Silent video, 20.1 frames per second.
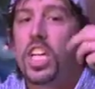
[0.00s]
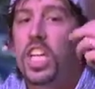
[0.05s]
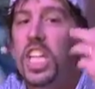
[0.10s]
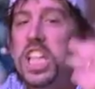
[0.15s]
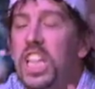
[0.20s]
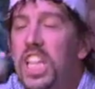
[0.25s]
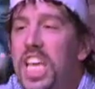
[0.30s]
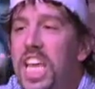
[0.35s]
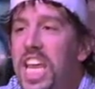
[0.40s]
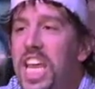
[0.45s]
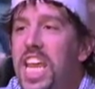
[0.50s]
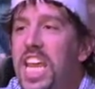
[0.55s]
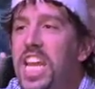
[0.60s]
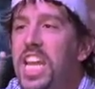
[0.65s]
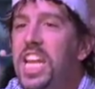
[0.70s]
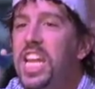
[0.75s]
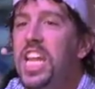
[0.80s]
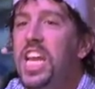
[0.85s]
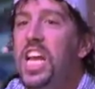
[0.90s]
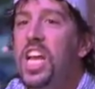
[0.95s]

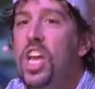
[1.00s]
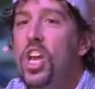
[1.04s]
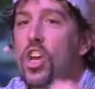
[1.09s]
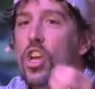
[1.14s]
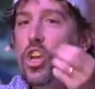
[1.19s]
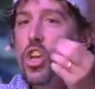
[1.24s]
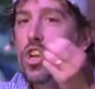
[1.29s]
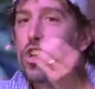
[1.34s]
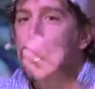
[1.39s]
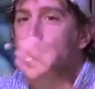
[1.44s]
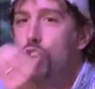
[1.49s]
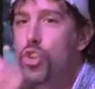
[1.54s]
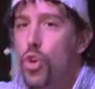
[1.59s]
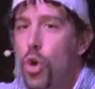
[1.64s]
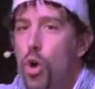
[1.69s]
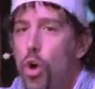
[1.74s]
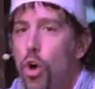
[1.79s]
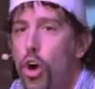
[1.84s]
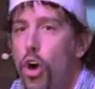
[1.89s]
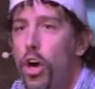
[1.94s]
Clean
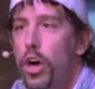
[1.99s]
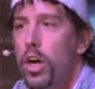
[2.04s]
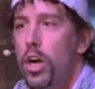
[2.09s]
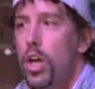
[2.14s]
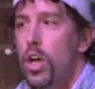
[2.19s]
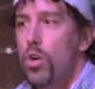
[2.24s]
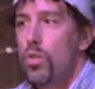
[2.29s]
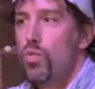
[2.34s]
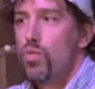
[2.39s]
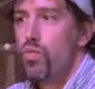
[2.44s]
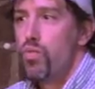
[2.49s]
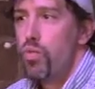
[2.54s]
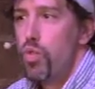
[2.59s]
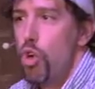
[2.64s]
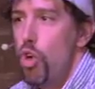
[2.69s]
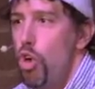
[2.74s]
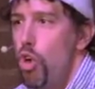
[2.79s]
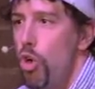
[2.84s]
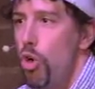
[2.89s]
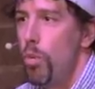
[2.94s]
your
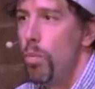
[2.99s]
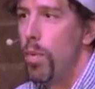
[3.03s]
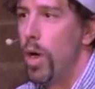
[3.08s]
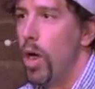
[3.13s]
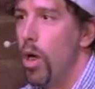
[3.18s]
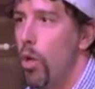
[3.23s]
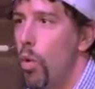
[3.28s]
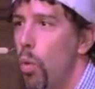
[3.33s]
room.